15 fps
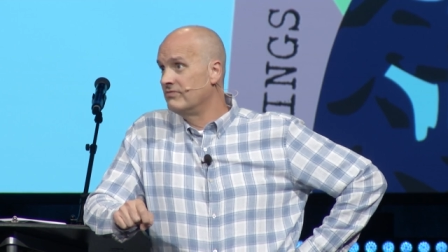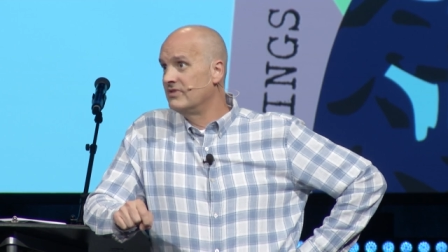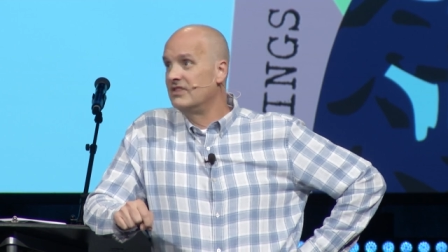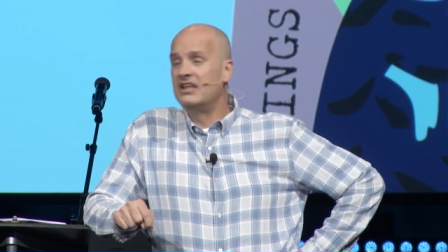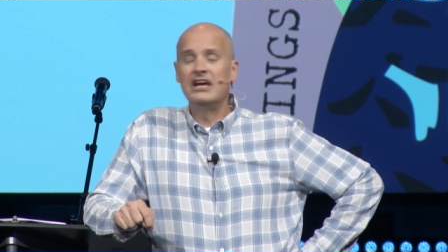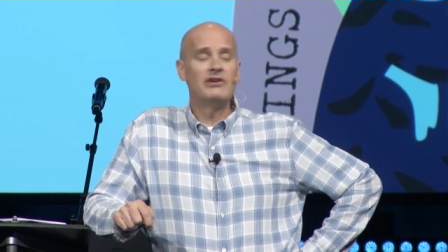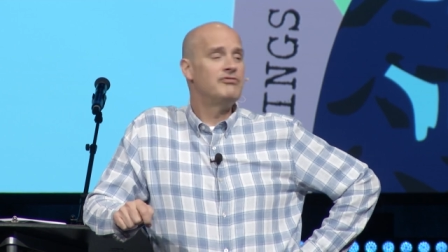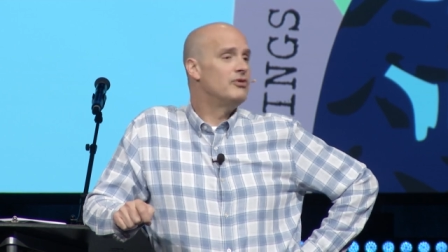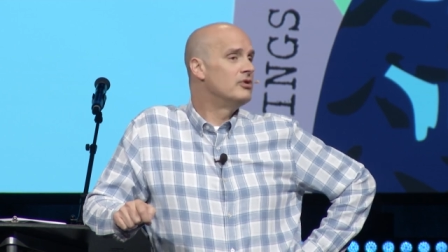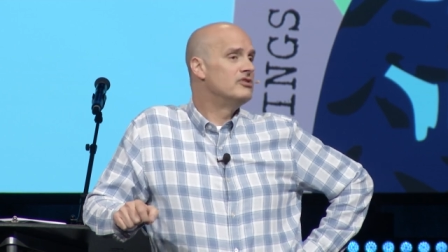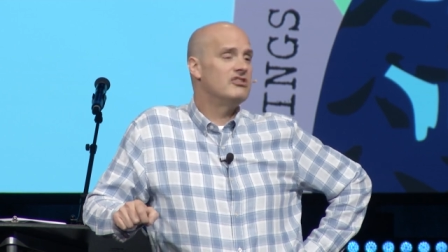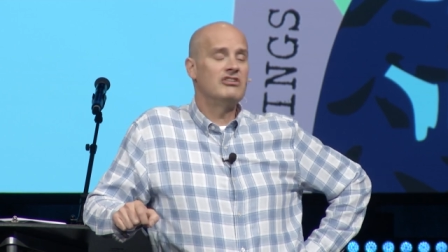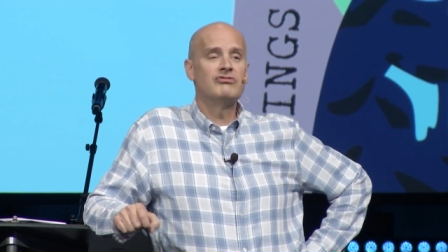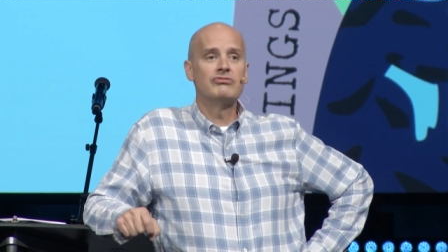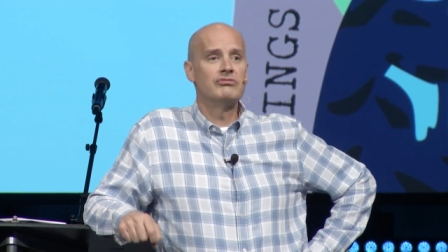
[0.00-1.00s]
Therefore,
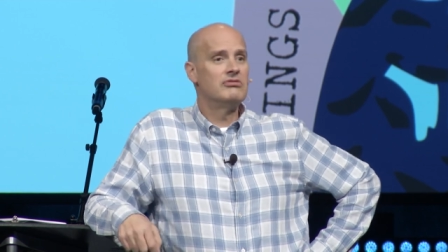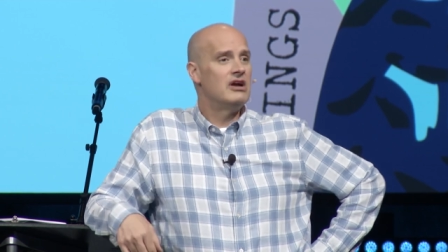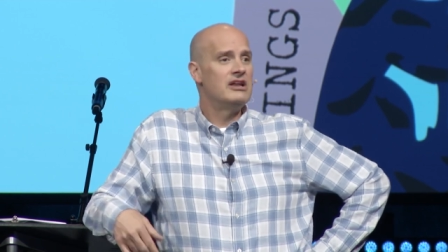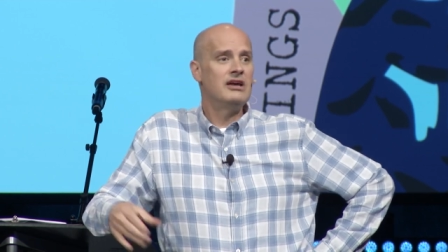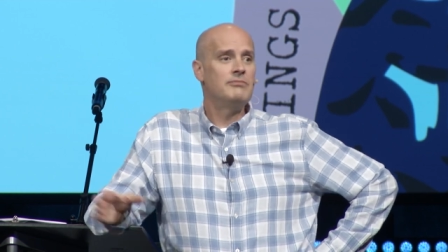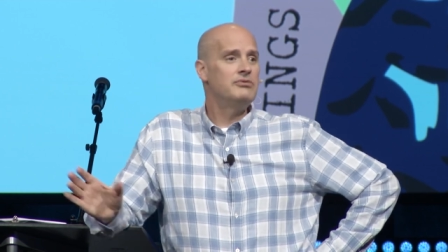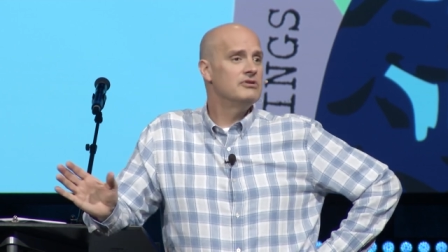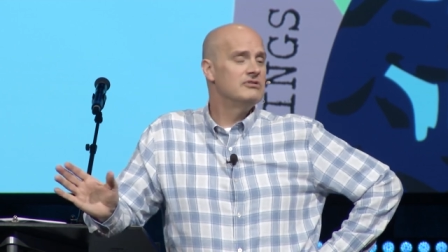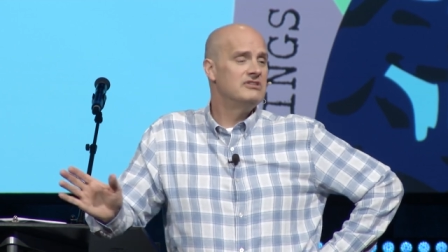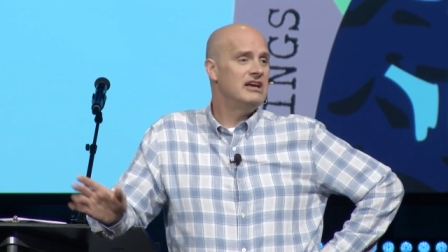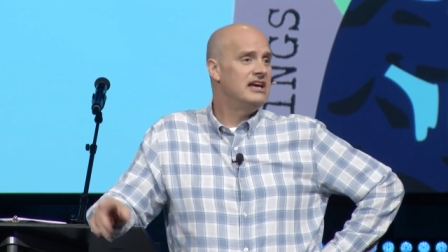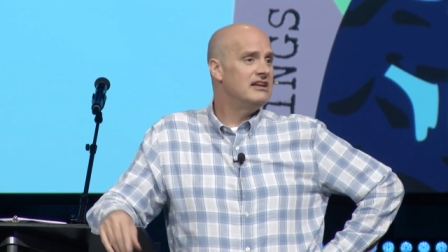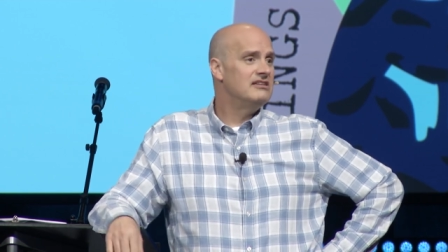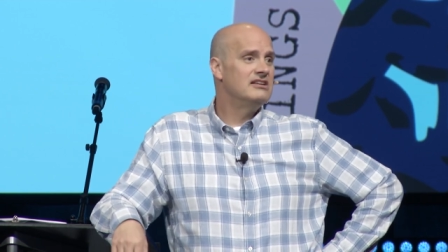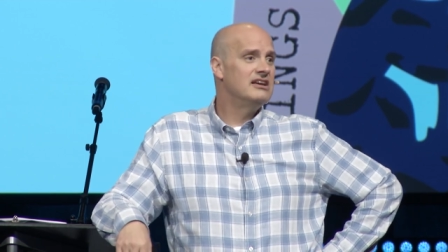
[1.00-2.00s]
just run up your
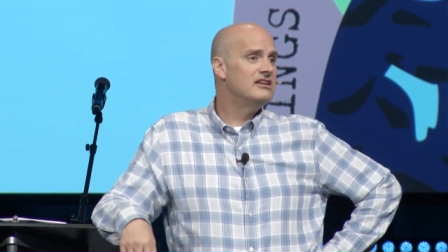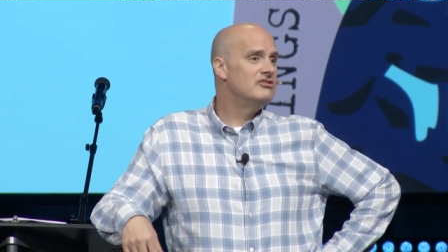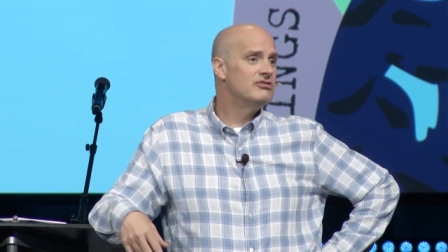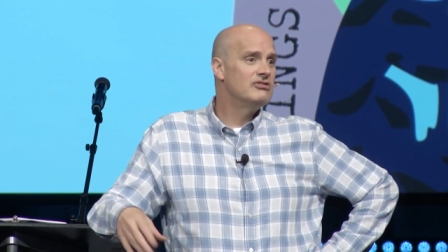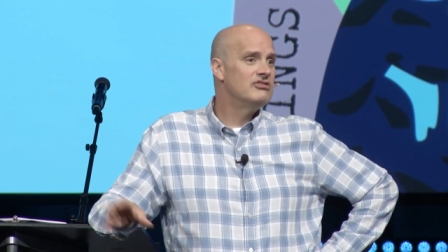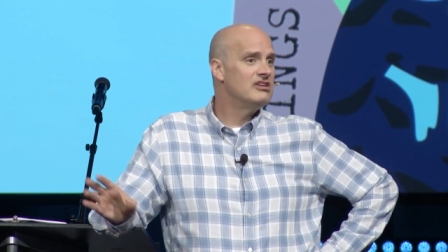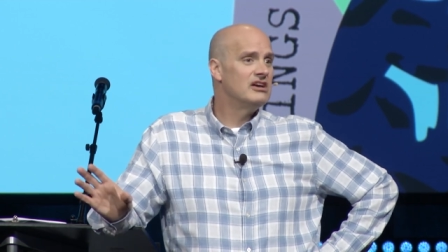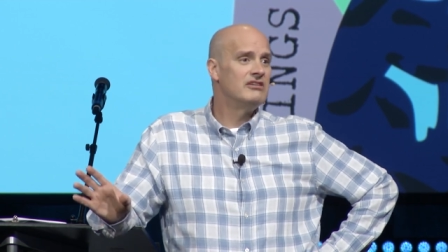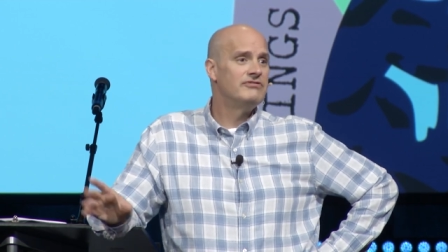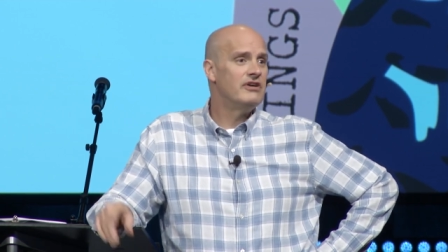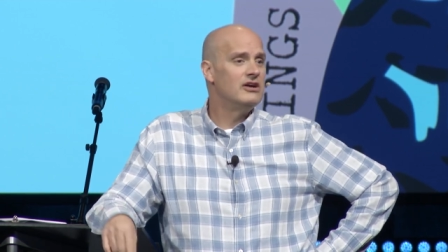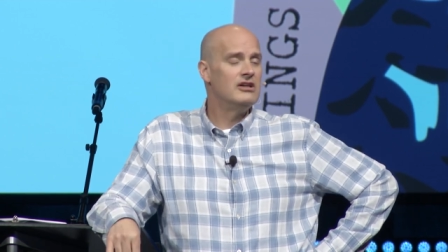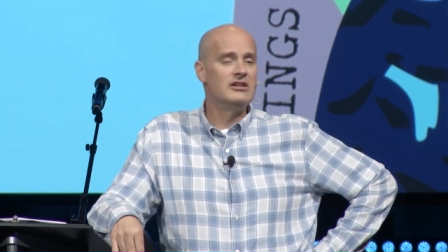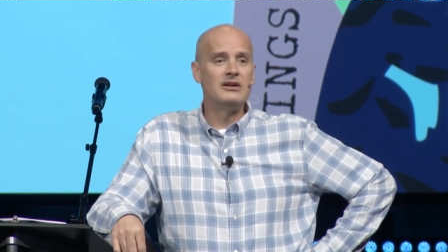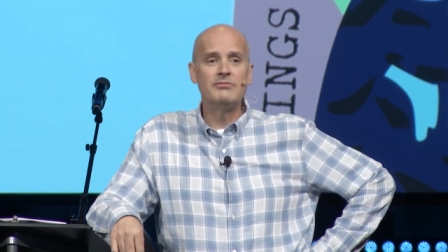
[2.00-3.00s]
debt and get yourself
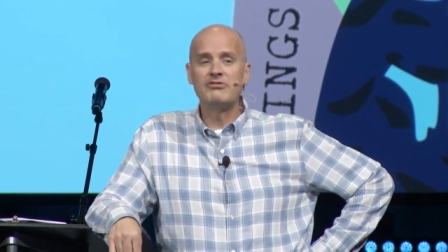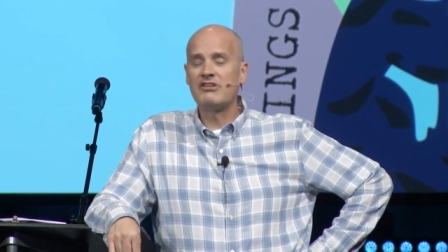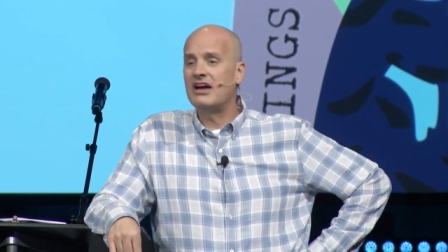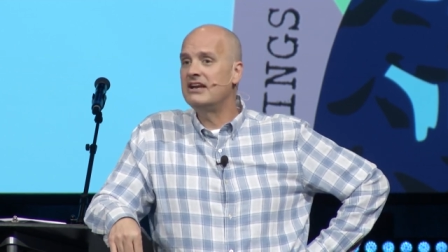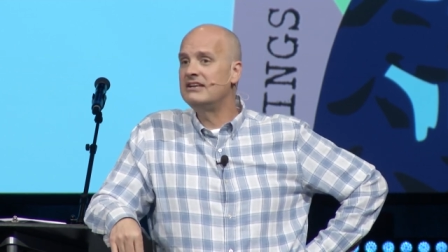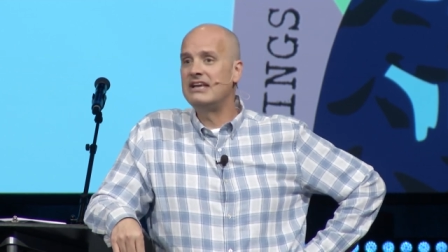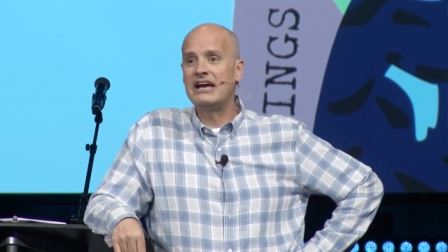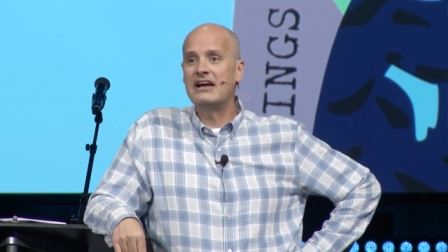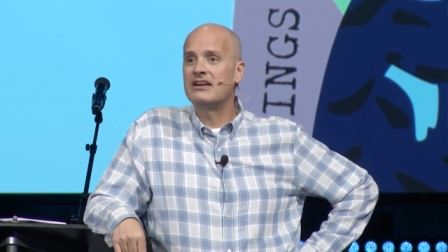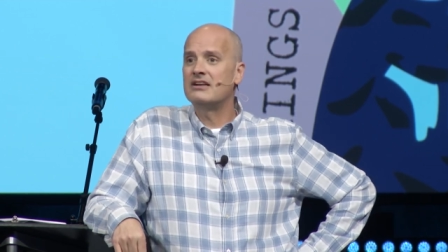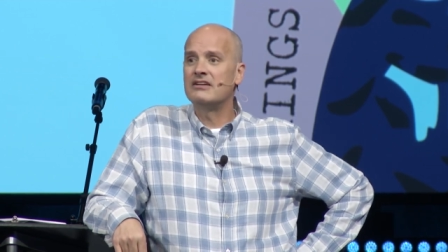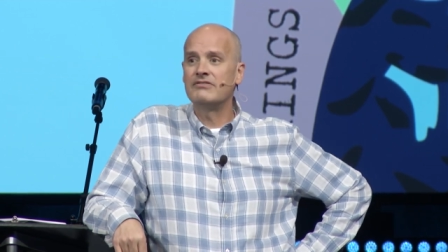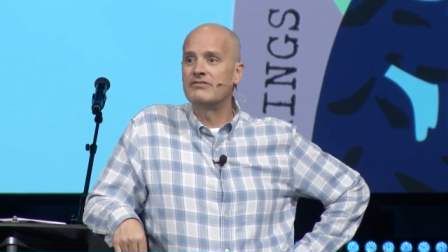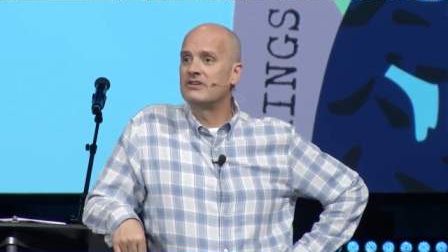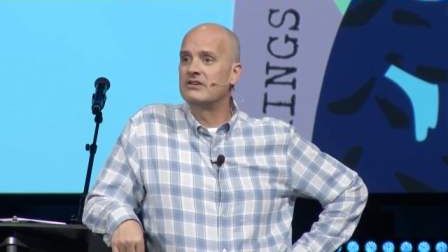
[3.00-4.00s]
all upside down, and
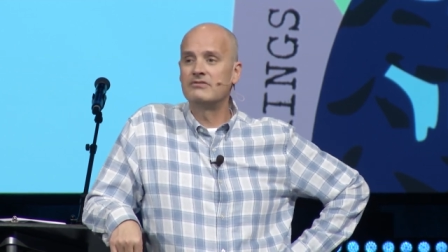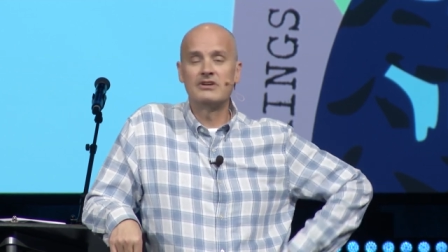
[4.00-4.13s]
if,